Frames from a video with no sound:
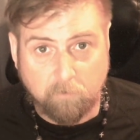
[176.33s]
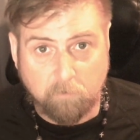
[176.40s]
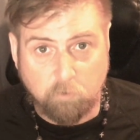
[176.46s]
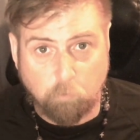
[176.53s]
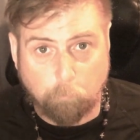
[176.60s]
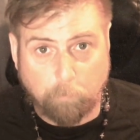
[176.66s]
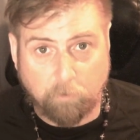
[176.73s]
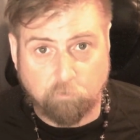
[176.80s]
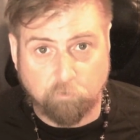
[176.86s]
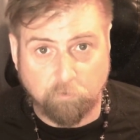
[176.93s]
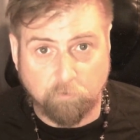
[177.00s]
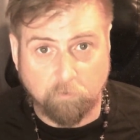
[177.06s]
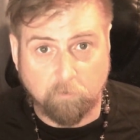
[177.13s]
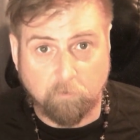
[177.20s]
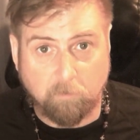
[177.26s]
you
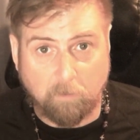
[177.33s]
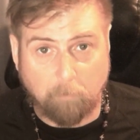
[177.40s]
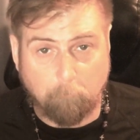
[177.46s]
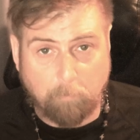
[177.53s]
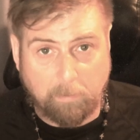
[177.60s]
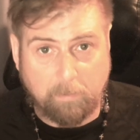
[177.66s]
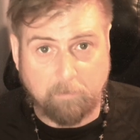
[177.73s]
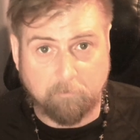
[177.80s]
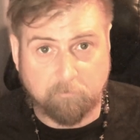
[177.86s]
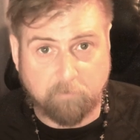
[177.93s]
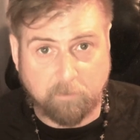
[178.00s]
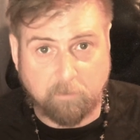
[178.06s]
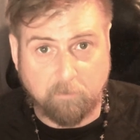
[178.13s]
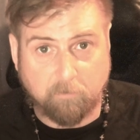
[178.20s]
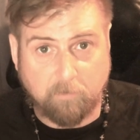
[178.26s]
picture and pain
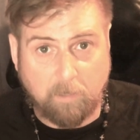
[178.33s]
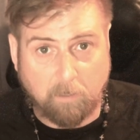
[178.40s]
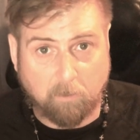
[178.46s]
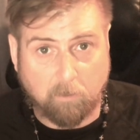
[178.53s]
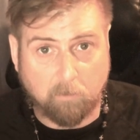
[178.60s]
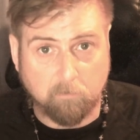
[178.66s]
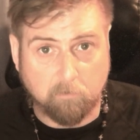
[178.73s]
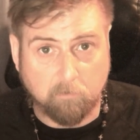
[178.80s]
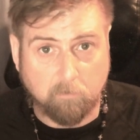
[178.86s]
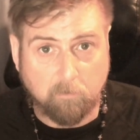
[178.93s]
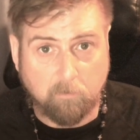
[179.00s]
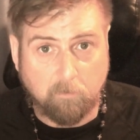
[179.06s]
sticking to that color